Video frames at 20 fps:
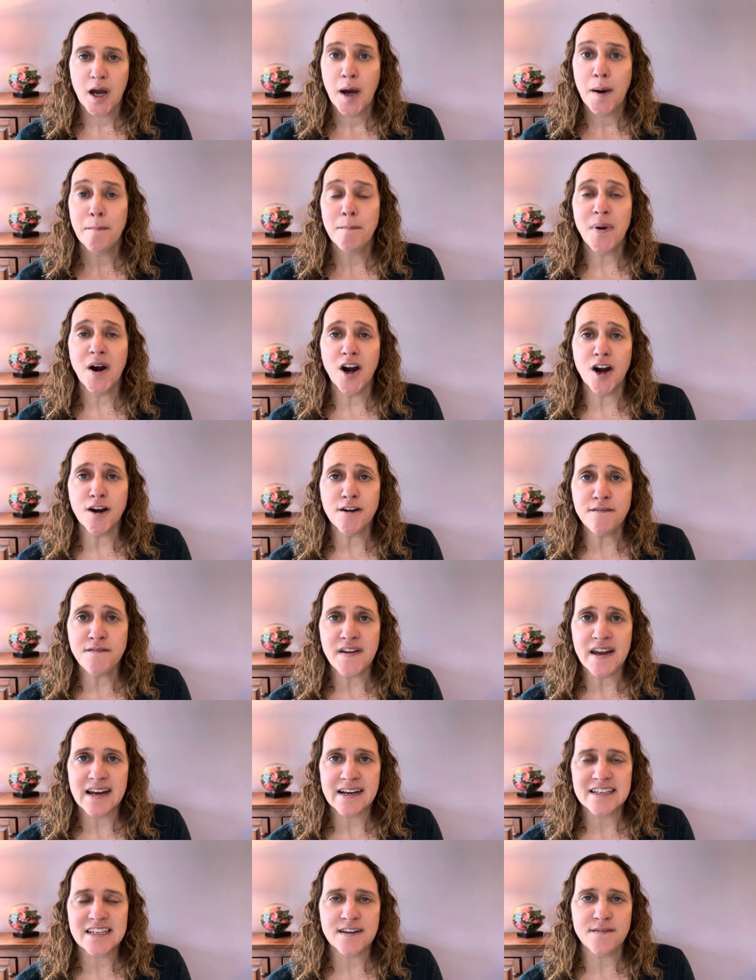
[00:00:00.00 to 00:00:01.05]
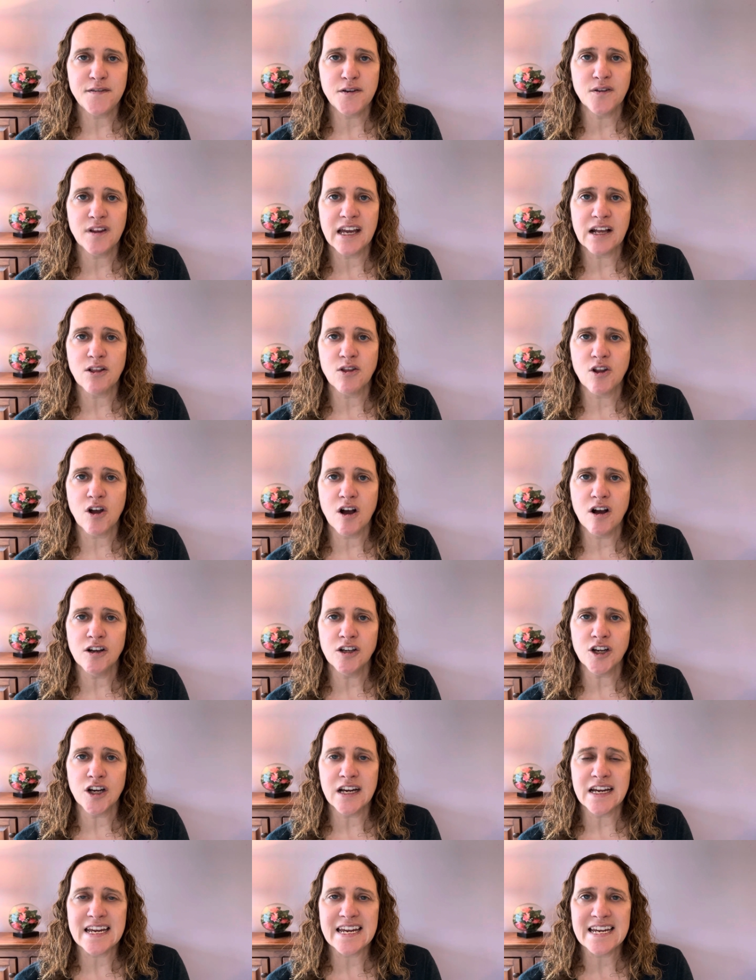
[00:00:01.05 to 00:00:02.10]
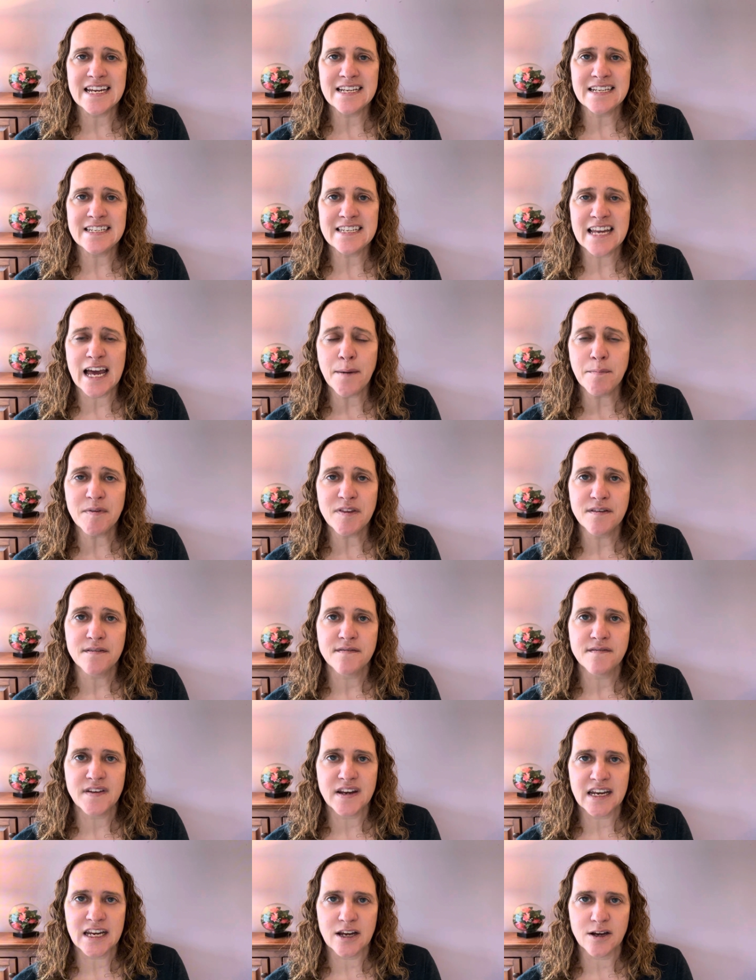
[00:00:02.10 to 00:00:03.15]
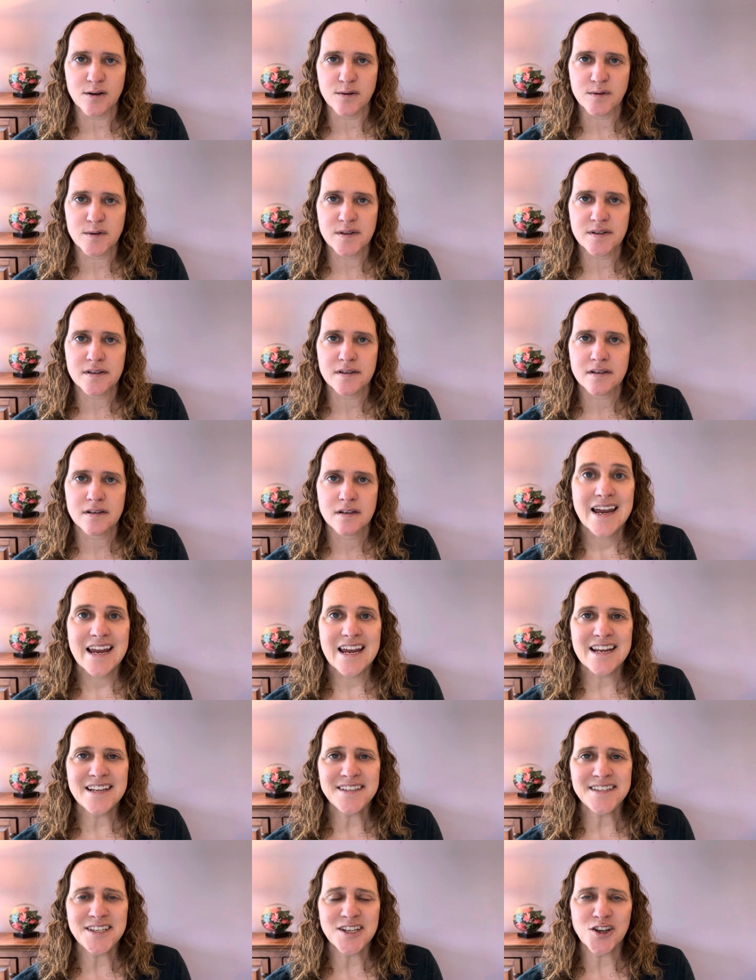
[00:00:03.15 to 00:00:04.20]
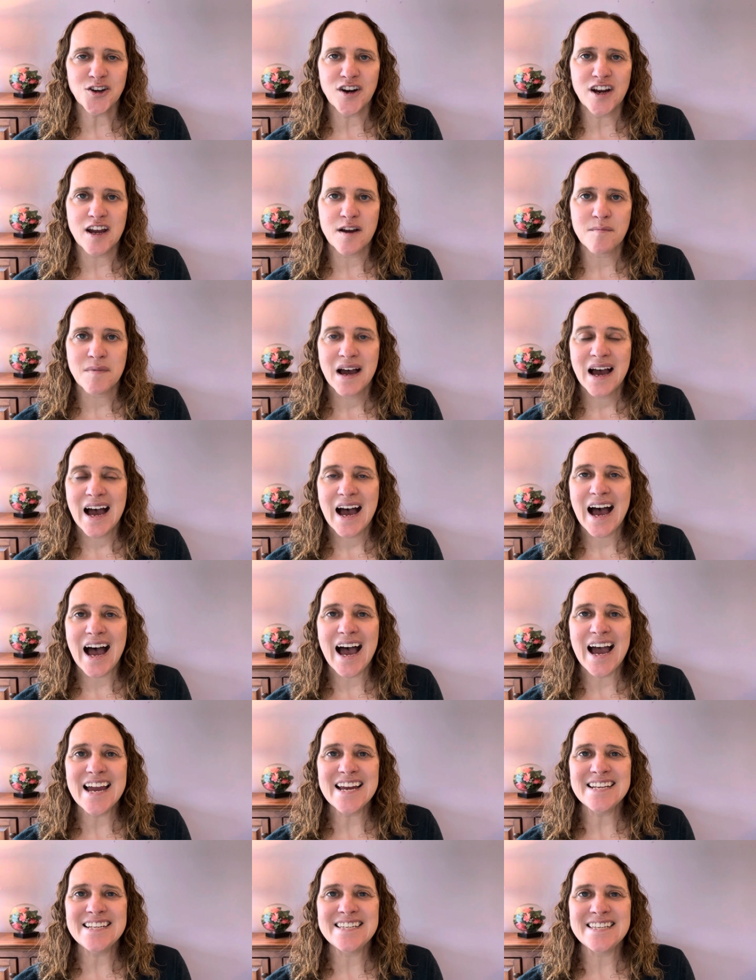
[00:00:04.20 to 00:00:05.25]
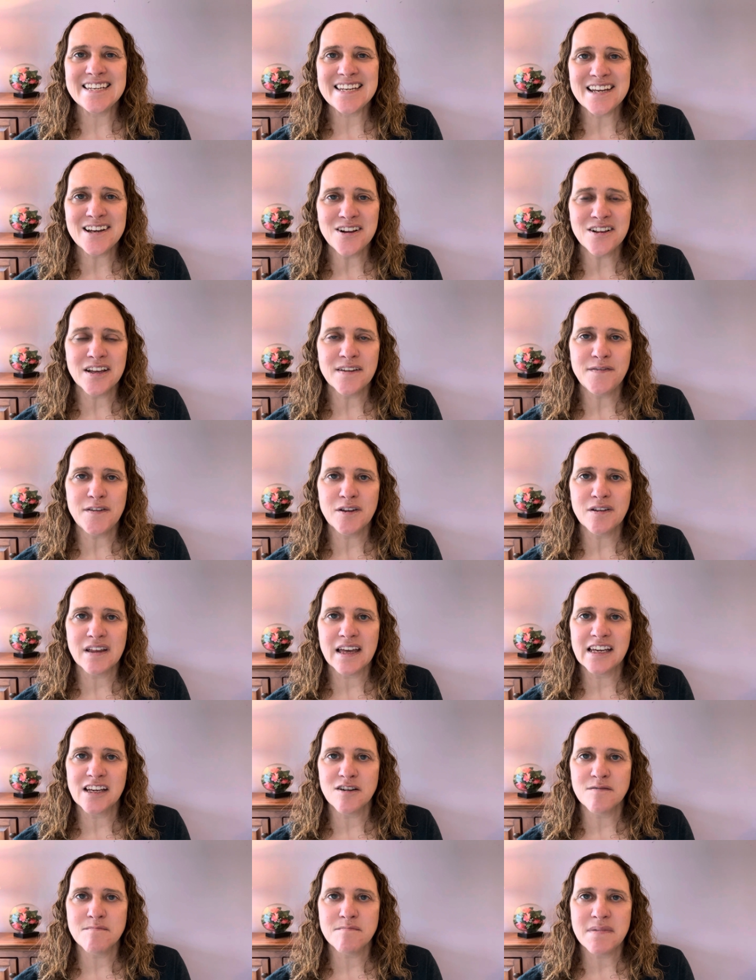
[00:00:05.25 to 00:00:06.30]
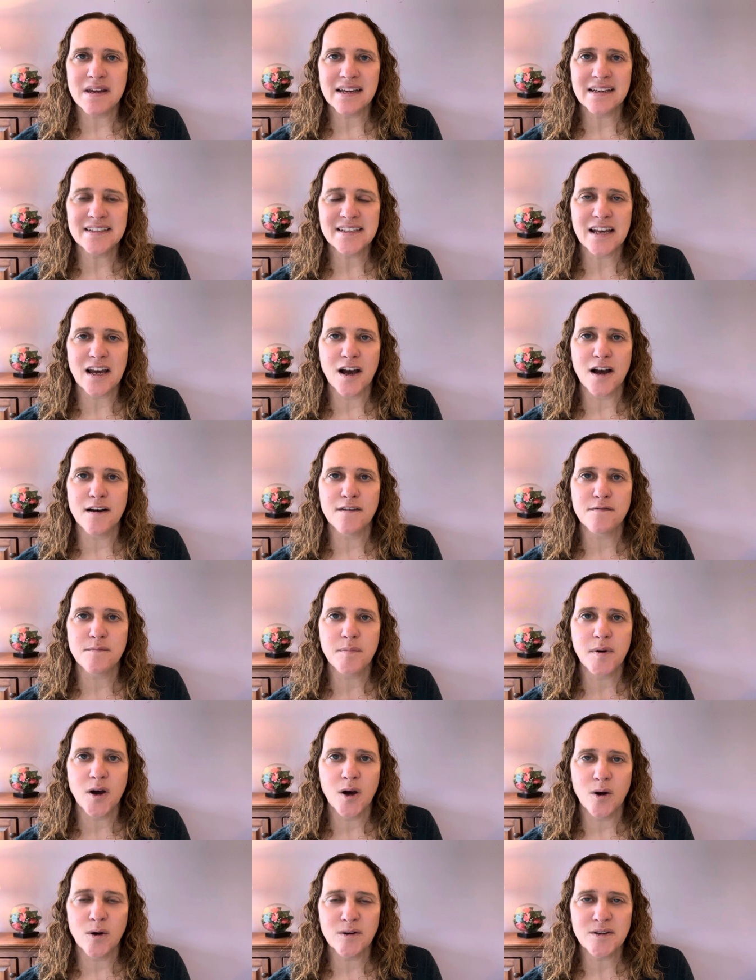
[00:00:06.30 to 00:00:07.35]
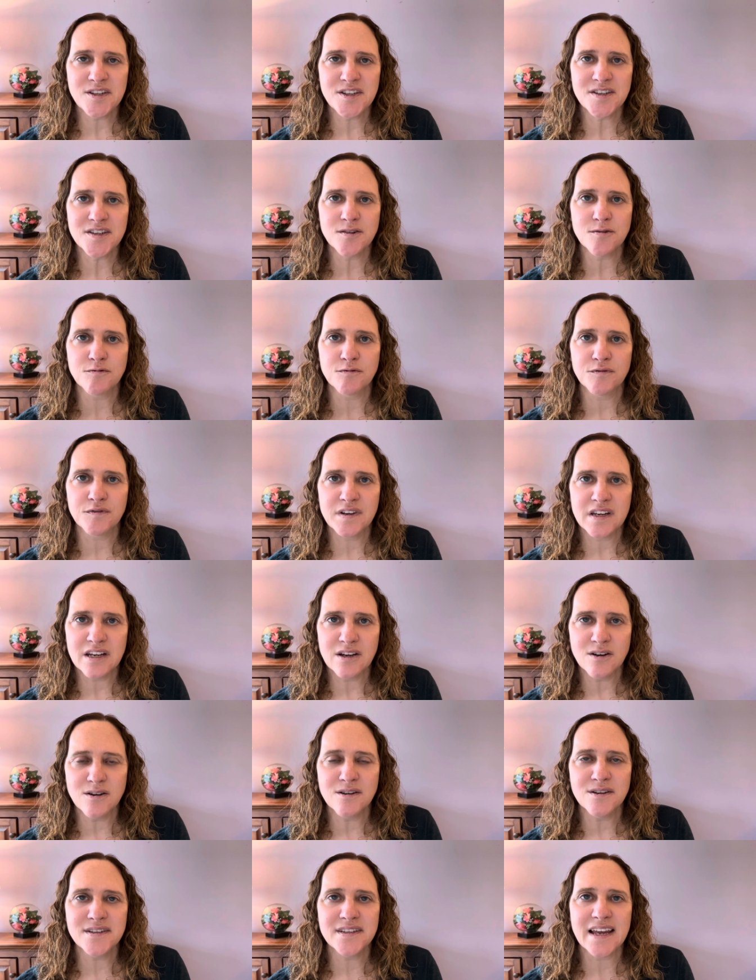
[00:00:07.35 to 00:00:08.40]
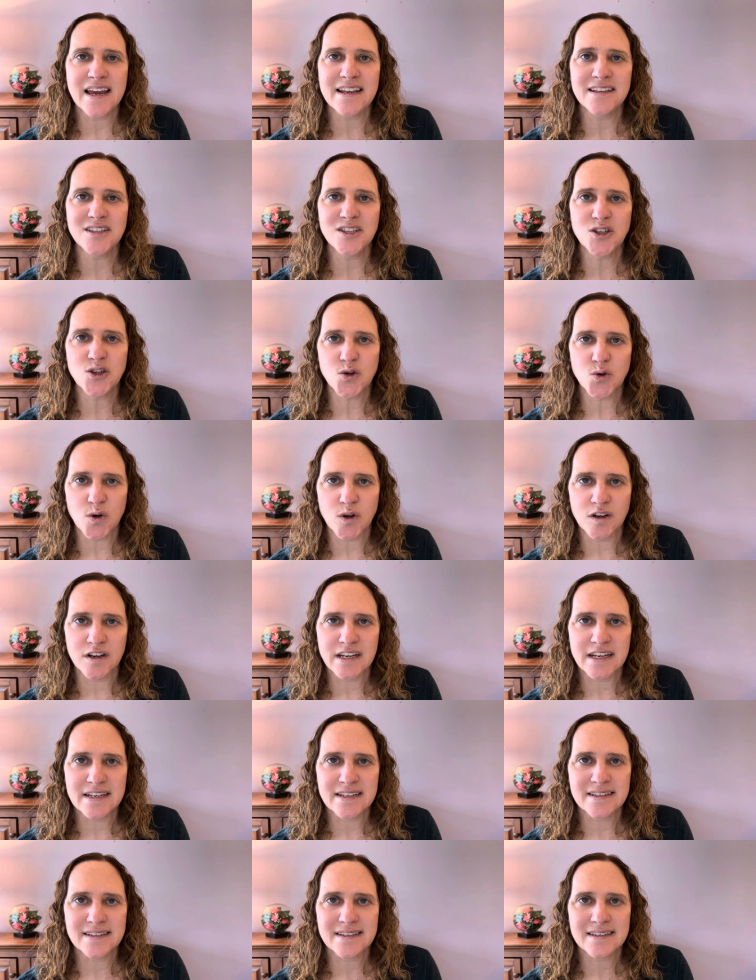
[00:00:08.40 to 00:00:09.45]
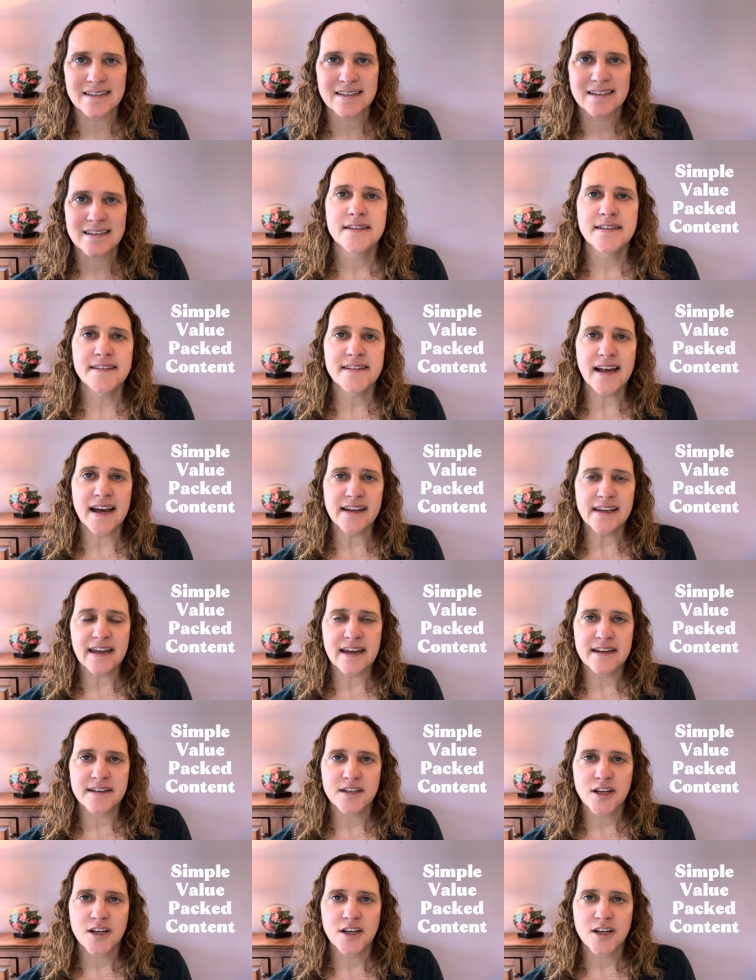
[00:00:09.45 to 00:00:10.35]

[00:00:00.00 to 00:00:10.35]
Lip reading: perfect if you like longer, in-depth videos. Instagram, ideal if you like a mix of posts, reels, and stories. Second,